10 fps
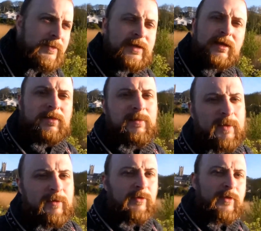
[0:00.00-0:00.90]
I keep saying the word
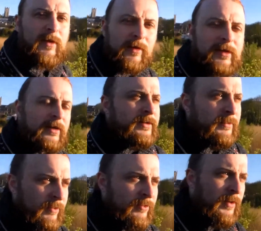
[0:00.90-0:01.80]
beautiful. I've got to think of
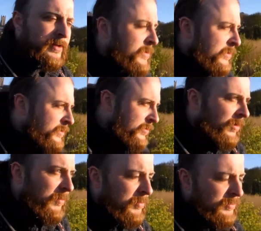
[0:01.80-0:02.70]
some different words to
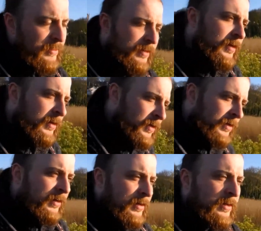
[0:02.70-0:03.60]
describe
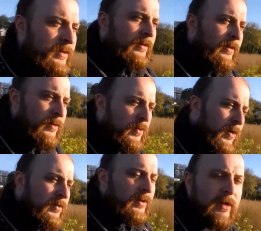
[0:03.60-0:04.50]
the
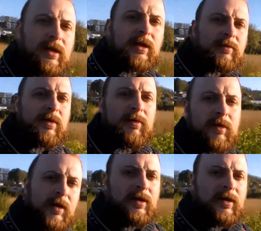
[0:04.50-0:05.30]
world at the moment.